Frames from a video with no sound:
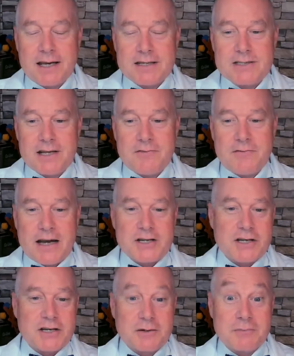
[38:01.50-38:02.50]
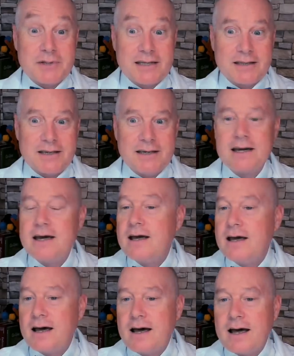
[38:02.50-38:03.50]
them against infection completely?
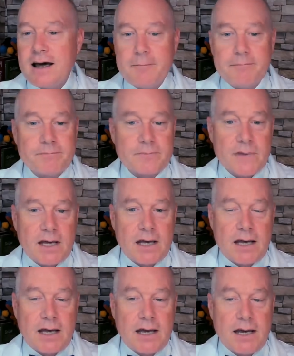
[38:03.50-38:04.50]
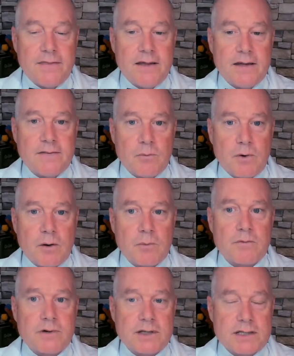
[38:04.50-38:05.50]
Um, I think that what
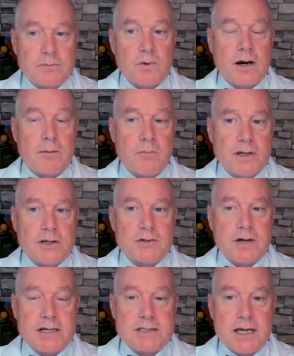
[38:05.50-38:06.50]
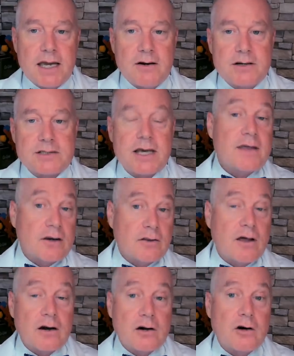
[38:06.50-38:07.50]
we're really what I'm really trying to say here is I think
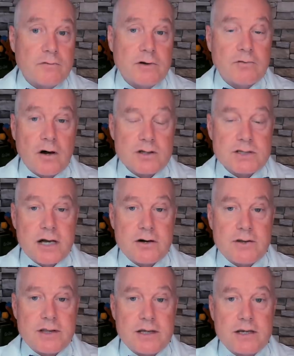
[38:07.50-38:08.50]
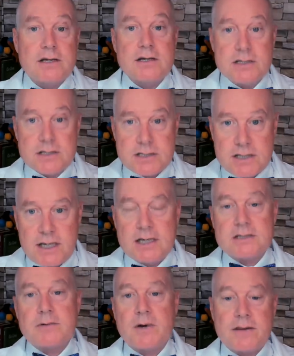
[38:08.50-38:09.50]
long COVID falls under the
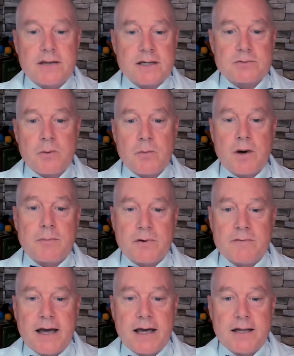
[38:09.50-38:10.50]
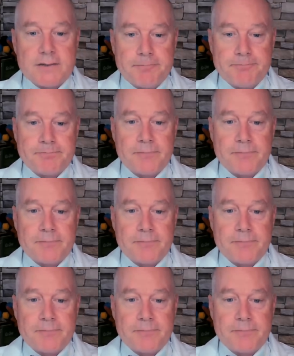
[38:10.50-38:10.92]
disease and one of the things we want to prevent.